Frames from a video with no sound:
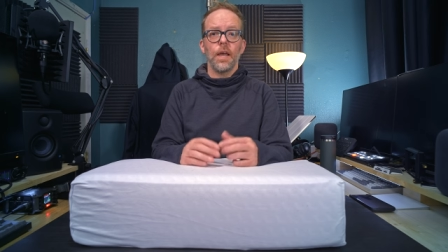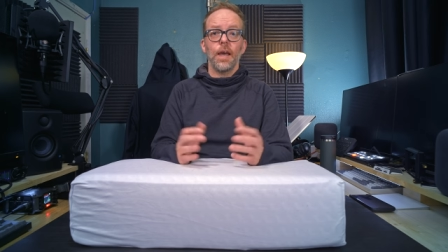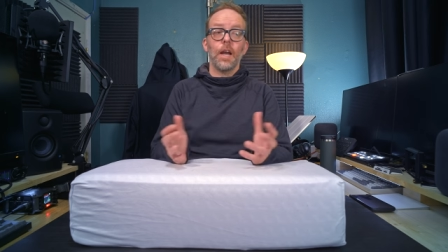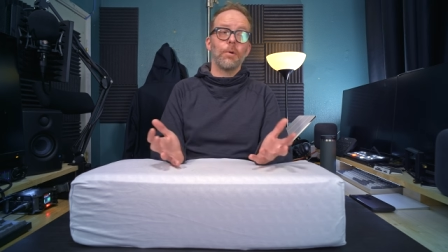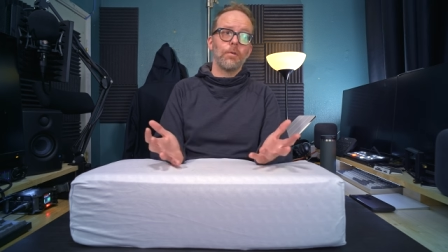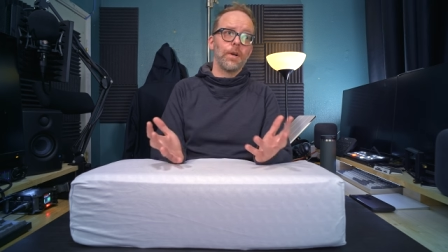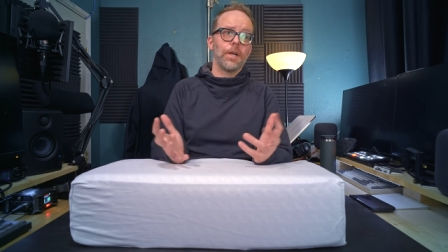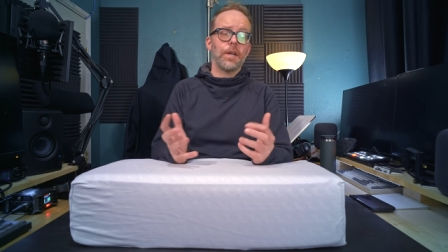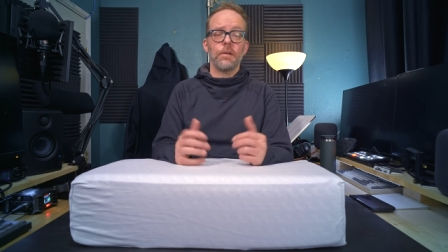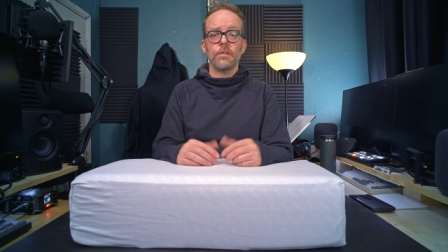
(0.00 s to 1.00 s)
And I'm
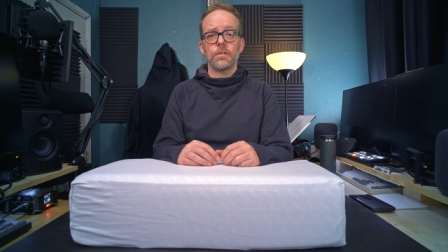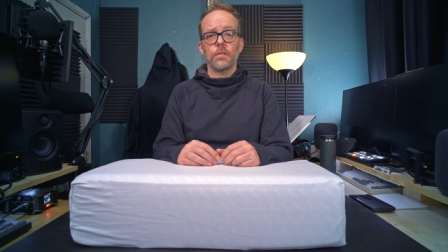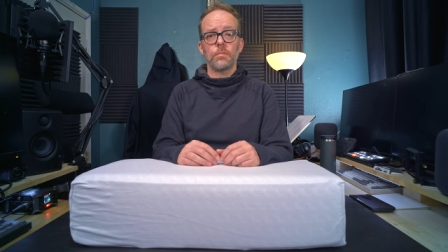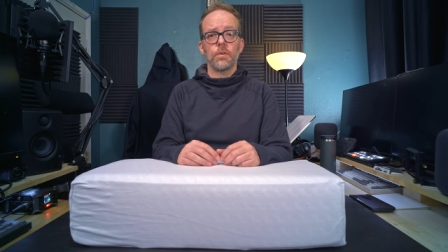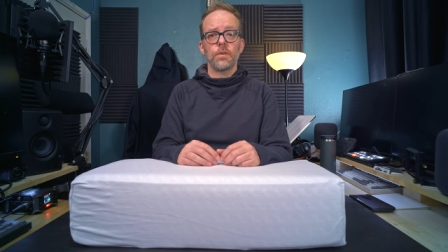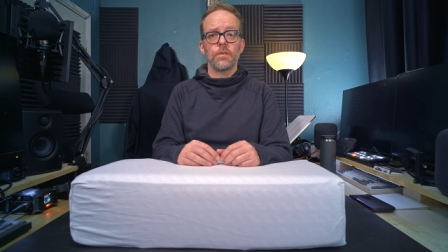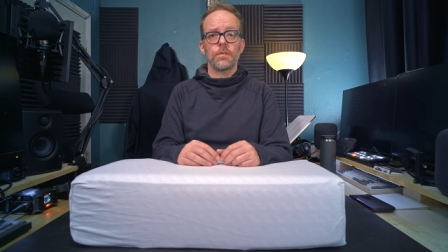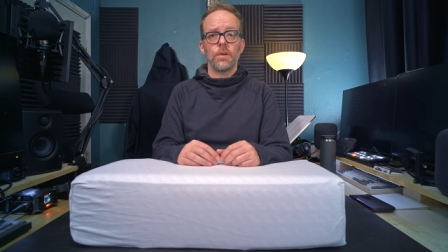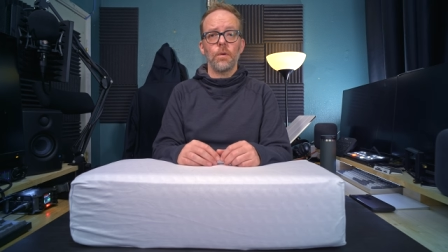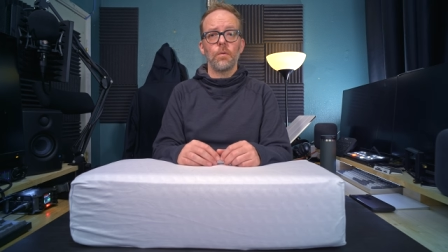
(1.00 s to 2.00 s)
already a heavy sleeper,
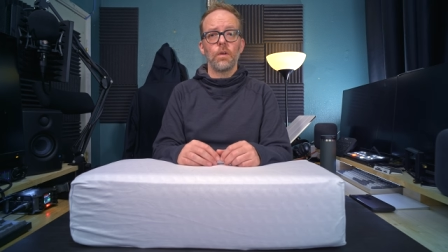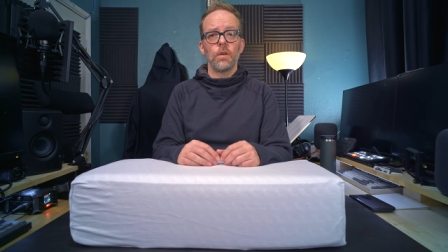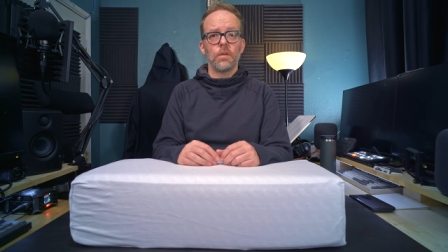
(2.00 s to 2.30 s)
so